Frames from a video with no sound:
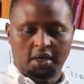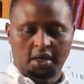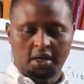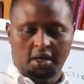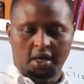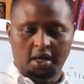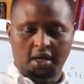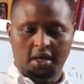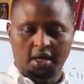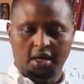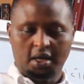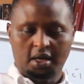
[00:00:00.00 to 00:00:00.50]

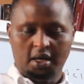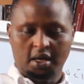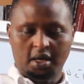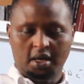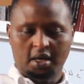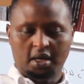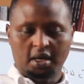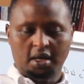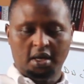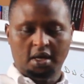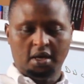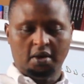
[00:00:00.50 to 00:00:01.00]

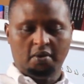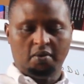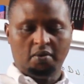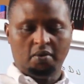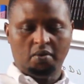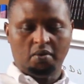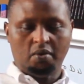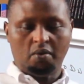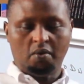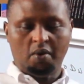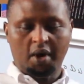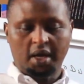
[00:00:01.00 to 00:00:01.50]

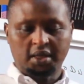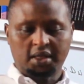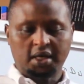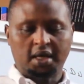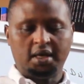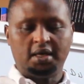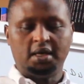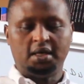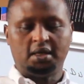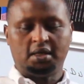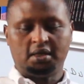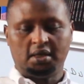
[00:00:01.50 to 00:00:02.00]
What
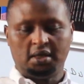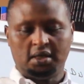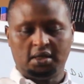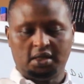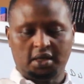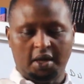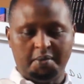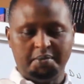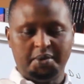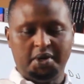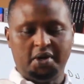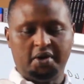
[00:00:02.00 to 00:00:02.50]
are the
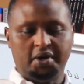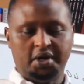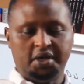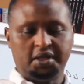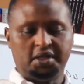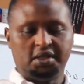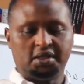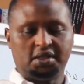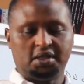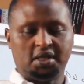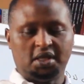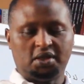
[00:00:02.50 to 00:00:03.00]

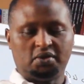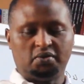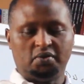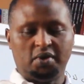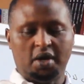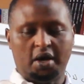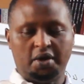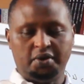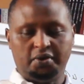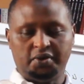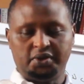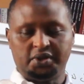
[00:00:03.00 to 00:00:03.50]
terminologies that
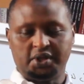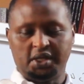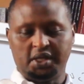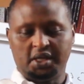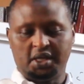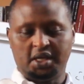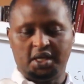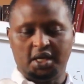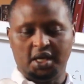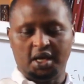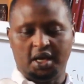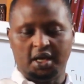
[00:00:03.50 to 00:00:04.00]
we are using
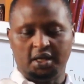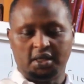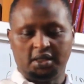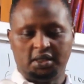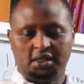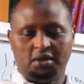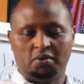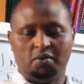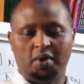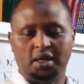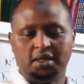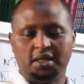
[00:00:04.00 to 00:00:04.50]
here?
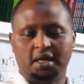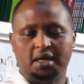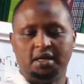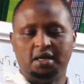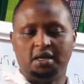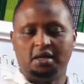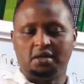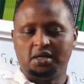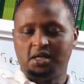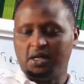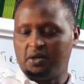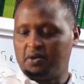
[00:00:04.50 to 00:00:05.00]
What are
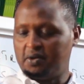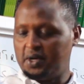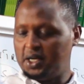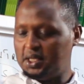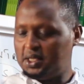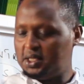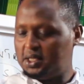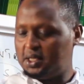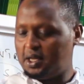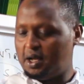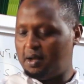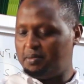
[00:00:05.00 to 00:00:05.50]
the
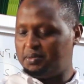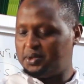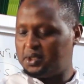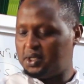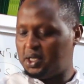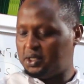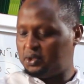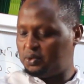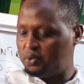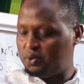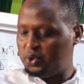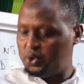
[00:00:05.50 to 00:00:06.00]
great terms
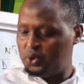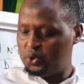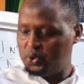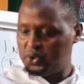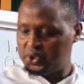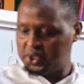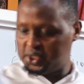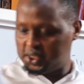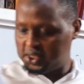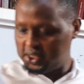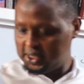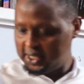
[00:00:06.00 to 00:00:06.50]
that we
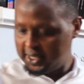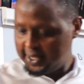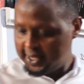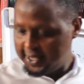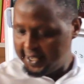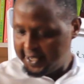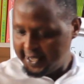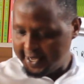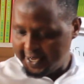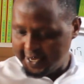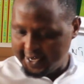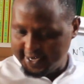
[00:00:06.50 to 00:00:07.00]
use
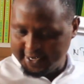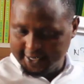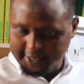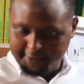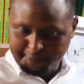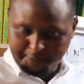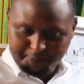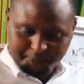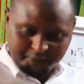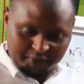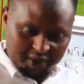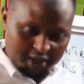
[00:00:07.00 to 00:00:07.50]

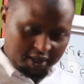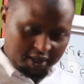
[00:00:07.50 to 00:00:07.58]
in